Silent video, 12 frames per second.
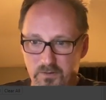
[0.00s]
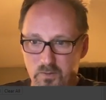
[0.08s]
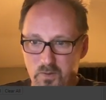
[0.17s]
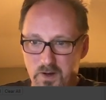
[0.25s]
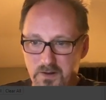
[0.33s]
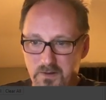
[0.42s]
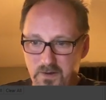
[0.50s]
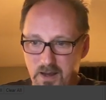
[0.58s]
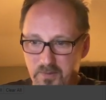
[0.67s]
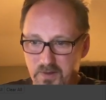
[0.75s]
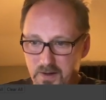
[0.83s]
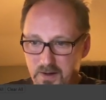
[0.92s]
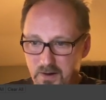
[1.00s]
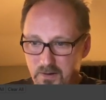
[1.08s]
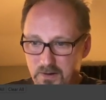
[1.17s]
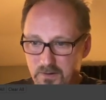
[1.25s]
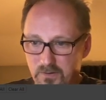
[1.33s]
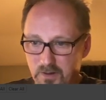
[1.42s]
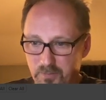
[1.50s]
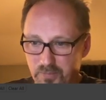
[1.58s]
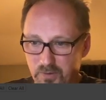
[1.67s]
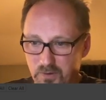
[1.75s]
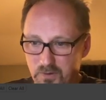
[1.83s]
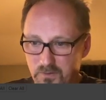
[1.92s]
So wildlife habitat areas
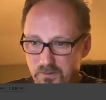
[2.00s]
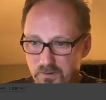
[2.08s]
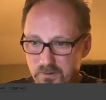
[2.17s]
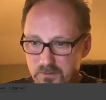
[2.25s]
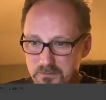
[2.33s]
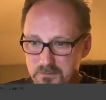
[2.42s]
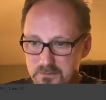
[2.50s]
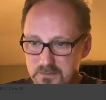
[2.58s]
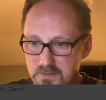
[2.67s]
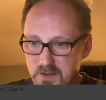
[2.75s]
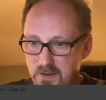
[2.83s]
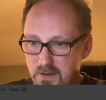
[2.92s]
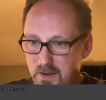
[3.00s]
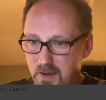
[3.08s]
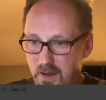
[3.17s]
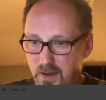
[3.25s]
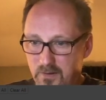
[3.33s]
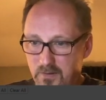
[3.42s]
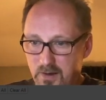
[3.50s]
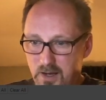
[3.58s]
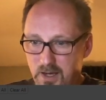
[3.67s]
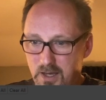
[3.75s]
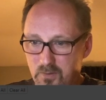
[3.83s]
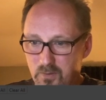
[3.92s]
approved, and
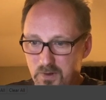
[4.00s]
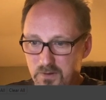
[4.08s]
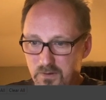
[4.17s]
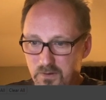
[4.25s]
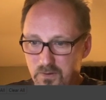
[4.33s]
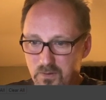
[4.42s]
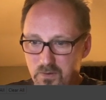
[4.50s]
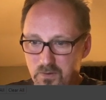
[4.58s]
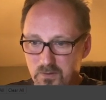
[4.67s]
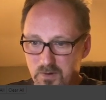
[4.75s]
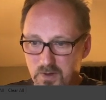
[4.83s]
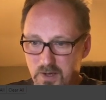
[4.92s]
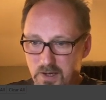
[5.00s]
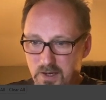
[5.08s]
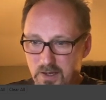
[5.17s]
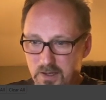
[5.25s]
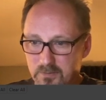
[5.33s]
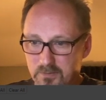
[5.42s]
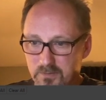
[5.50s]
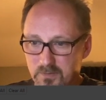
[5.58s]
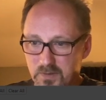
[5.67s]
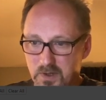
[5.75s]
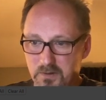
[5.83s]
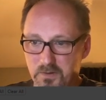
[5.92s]
I would do
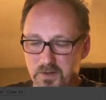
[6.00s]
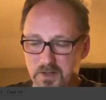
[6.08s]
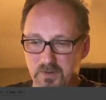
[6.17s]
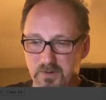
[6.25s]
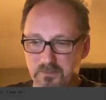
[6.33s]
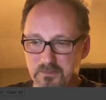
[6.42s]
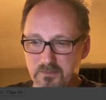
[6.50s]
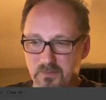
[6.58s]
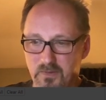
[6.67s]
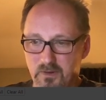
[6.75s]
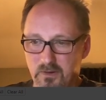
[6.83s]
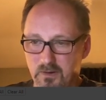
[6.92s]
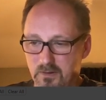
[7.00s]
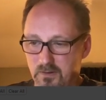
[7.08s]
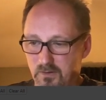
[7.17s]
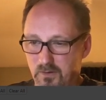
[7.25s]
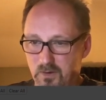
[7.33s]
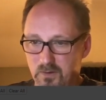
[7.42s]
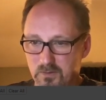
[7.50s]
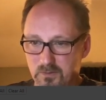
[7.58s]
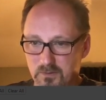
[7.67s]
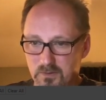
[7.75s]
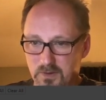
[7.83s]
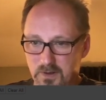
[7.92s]
color themed. So
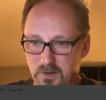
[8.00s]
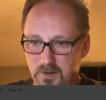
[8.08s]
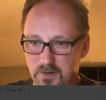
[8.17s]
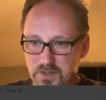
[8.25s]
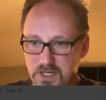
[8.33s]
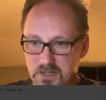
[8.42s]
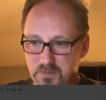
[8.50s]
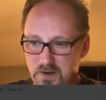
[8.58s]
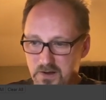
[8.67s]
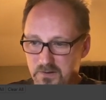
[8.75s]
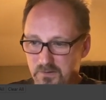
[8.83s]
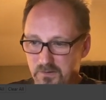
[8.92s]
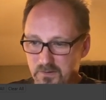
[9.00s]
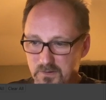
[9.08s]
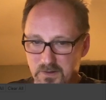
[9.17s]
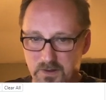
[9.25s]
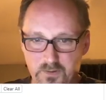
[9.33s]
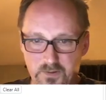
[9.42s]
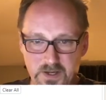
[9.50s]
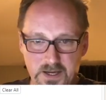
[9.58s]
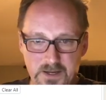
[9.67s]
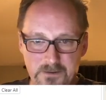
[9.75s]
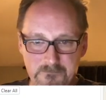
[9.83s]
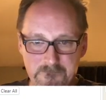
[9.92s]
hit the checkbox, hit
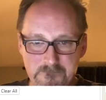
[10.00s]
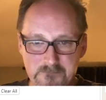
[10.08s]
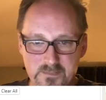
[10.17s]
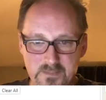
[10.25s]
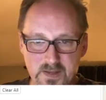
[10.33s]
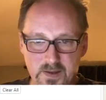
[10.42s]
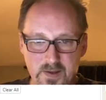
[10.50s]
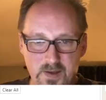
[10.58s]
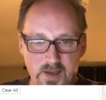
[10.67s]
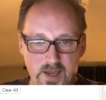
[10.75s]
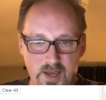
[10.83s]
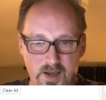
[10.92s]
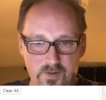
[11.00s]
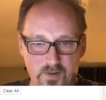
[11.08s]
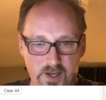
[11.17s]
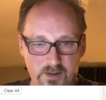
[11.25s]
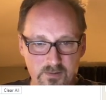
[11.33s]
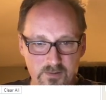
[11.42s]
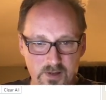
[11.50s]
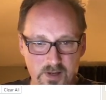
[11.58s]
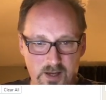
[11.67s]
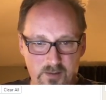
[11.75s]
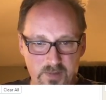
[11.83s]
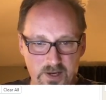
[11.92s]
OK. And then
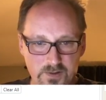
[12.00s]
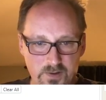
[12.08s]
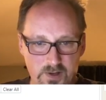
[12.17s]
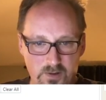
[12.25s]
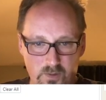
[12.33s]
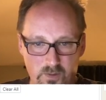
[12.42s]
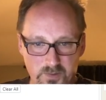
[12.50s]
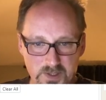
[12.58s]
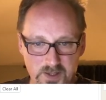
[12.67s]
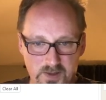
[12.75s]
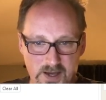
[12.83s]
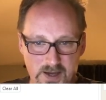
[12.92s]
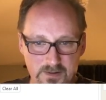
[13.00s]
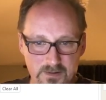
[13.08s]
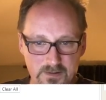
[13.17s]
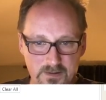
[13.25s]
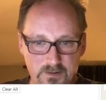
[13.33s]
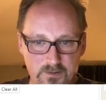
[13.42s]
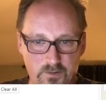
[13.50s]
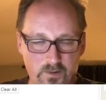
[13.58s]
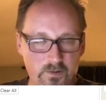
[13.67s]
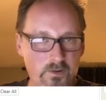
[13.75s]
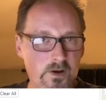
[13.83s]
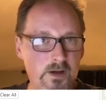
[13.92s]
make sure that only that is
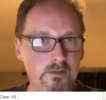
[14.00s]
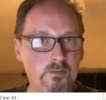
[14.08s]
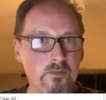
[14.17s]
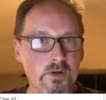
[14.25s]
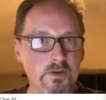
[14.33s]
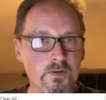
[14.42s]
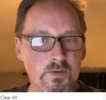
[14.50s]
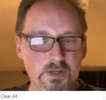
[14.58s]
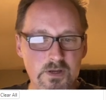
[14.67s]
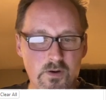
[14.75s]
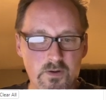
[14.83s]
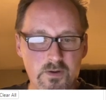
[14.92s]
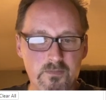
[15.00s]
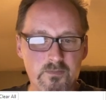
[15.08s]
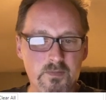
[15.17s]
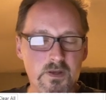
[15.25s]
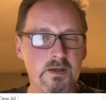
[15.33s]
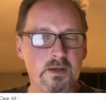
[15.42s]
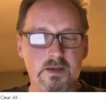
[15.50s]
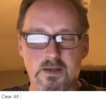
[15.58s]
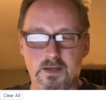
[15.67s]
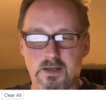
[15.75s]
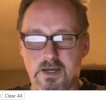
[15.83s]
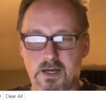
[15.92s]
turned on when you're doing the order.
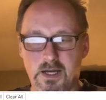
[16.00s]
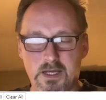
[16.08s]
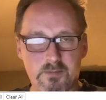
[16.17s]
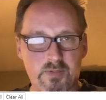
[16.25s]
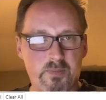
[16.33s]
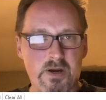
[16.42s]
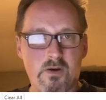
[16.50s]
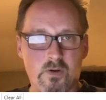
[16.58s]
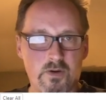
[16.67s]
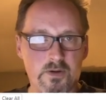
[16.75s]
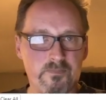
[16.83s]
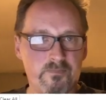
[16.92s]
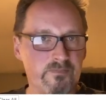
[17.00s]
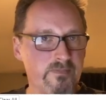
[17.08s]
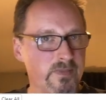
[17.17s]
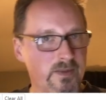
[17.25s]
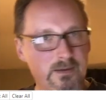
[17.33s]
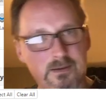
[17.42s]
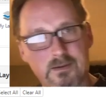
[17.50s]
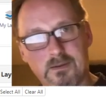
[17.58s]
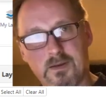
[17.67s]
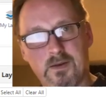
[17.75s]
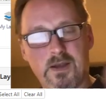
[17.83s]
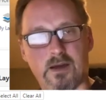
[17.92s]
Hit prepare order,
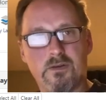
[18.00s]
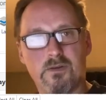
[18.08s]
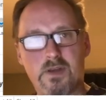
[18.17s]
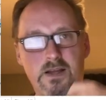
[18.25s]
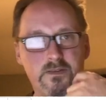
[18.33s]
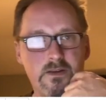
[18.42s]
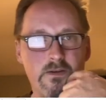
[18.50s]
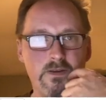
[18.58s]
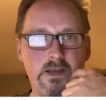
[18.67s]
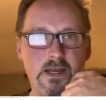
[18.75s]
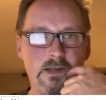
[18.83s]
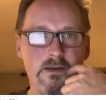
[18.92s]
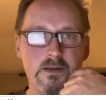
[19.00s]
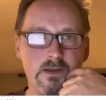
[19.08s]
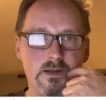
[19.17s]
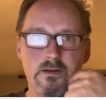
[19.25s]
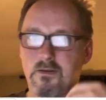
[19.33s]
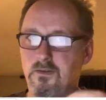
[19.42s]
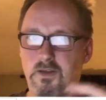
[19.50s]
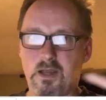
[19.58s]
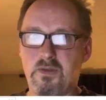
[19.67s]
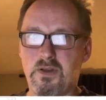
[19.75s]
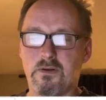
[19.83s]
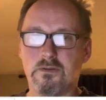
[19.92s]
then download that stuff again.
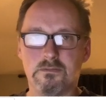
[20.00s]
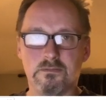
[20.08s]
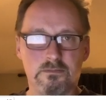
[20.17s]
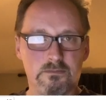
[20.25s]
Same deal.